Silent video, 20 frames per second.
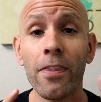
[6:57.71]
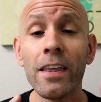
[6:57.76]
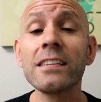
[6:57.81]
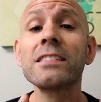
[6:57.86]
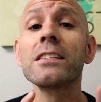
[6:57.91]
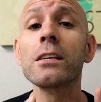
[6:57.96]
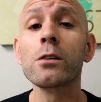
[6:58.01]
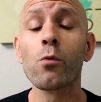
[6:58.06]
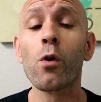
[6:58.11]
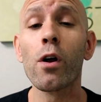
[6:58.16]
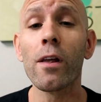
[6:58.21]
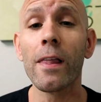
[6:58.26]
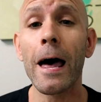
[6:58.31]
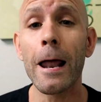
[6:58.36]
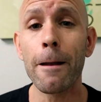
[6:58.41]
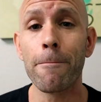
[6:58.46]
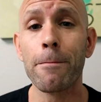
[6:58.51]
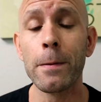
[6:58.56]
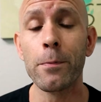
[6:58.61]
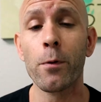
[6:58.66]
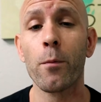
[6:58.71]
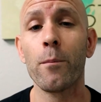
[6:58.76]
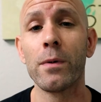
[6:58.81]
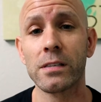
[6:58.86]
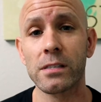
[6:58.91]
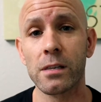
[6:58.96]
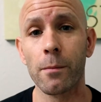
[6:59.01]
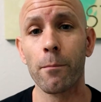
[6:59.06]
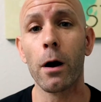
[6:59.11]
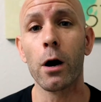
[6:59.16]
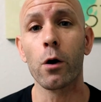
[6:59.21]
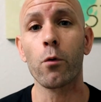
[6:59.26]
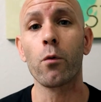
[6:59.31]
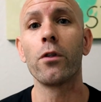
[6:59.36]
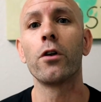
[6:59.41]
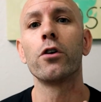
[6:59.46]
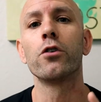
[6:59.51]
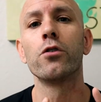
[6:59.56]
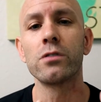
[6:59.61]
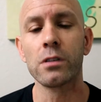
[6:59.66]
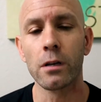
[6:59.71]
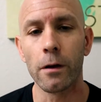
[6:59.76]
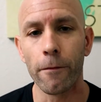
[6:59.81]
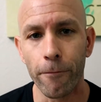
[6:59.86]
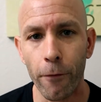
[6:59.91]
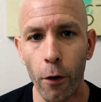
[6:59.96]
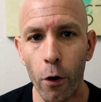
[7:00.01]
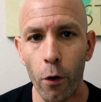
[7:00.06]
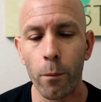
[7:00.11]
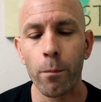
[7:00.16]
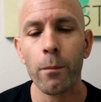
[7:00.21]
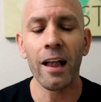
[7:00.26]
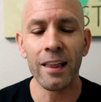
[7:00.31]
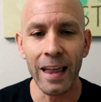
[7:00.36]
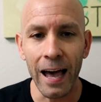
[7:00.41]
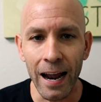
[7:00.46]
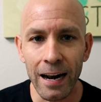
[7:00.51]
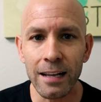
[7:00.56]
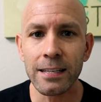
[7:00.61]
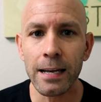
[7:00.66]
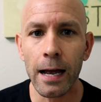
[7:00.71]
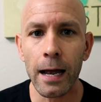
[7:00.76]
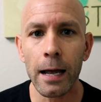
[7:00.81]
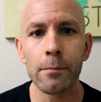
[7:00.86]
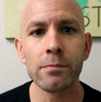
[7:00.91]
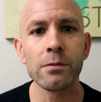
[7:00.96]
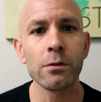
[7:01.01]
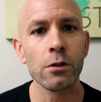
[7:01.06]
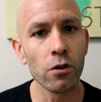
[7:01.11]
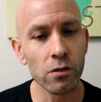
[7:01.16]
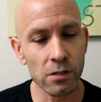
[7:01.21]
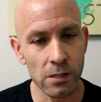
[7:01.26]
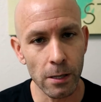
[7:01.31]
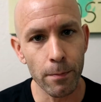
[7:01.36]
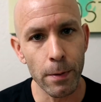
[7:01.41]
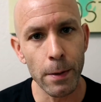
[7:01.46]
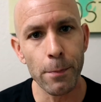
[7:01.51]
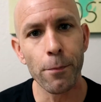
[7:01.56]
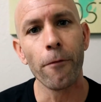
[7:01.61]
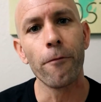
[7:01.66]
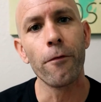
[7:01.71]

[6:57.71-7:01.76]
this is where a lot of people miss the mark when they're using a phone. A lot of times you'll see people